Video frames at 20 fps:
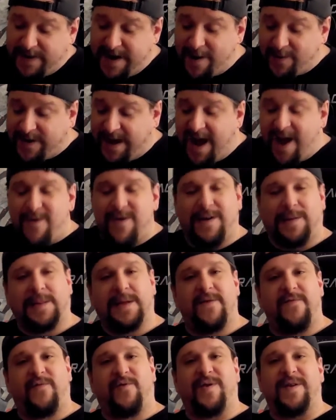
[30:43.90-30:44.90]
But now Kerry
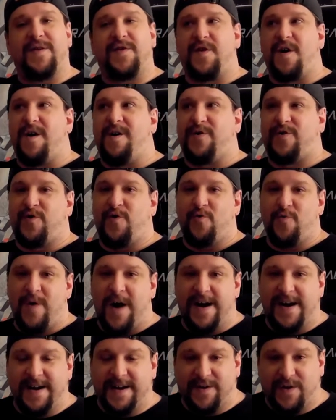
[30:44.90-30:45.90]
Livgren's also
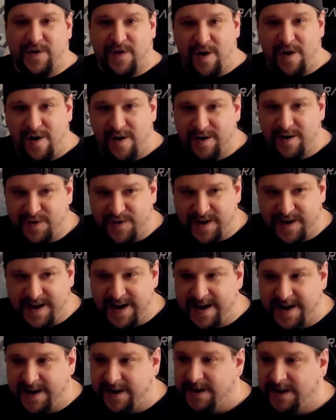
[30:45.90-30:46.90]
writing songs
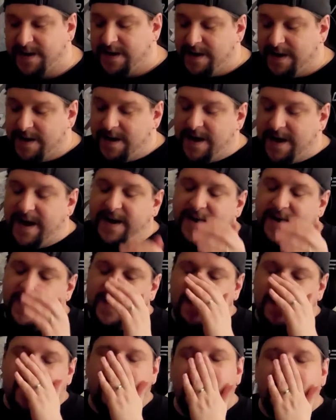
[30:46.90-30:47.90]
again. And
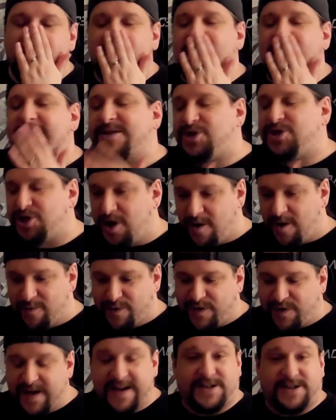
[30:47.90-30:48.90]
it
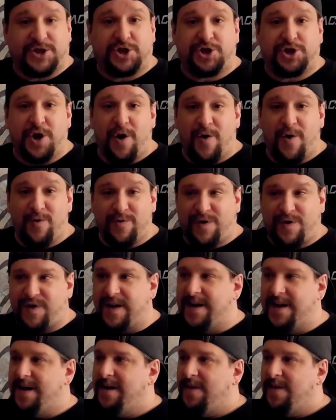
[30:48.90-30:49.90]
shows. It
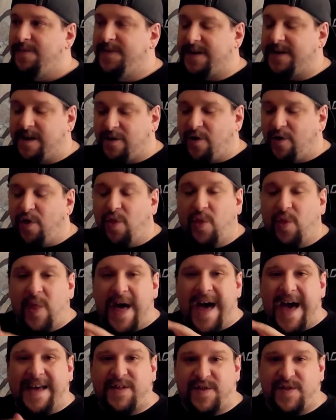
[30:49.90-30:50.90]
shows the
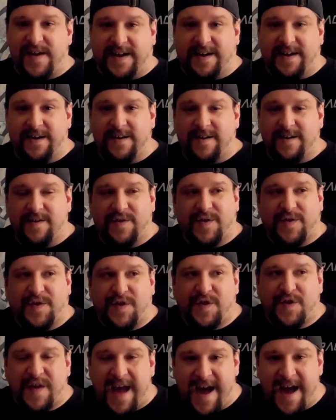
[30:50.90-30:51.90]
classic
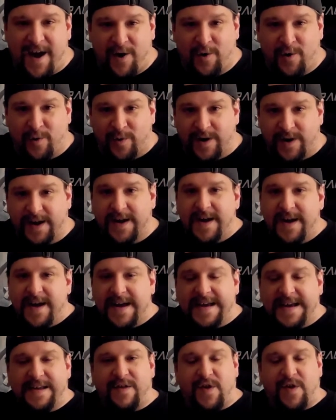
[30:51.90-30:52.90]
sound
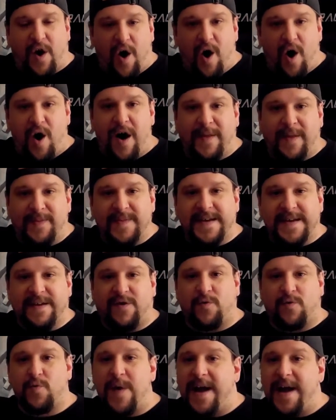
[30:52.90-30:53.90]
is on
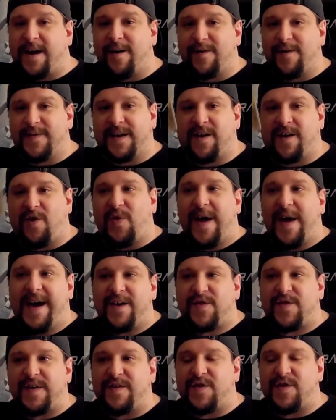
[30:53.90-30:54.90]
this record. The
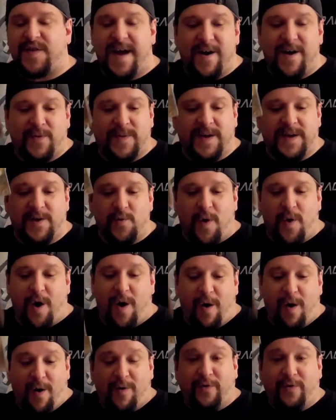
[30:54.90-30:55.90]
classic sound that you
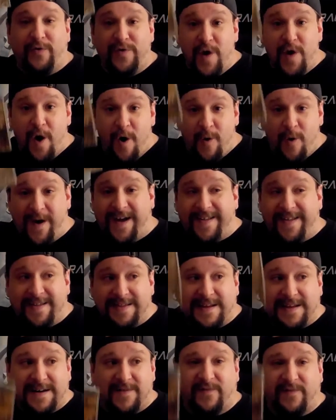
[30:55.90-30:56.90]
all know
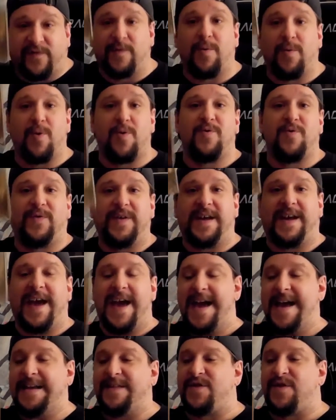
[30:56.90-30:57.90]
and love from early
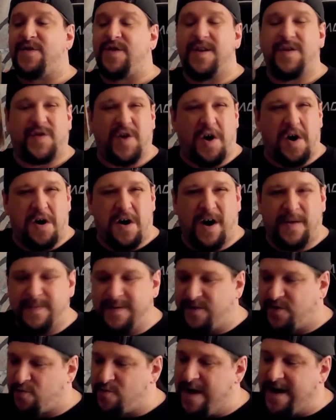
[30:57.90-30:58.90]
Kansas is on
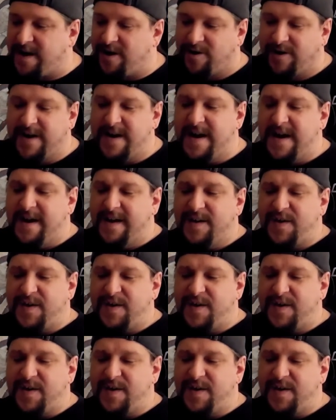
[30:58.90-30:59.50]
this record.